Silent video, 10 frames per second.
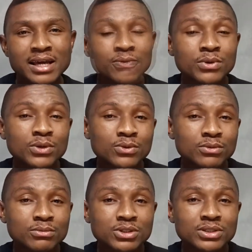We
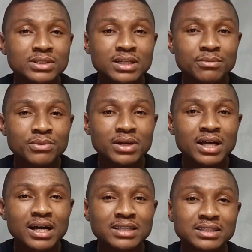could just take prayer
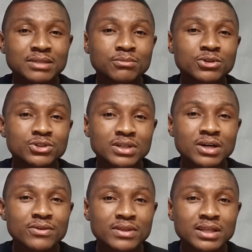as an
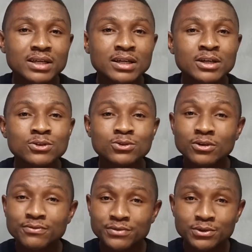emotional thing to
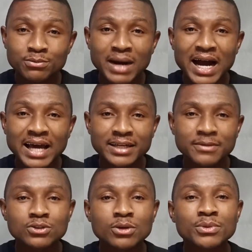not feel bad,
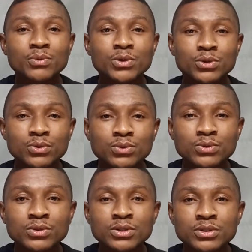something we
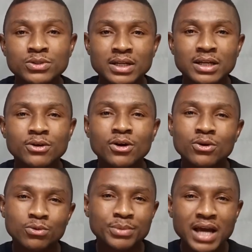do so that God
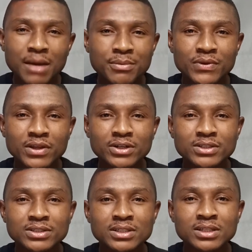will be happy with
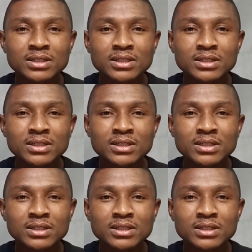us.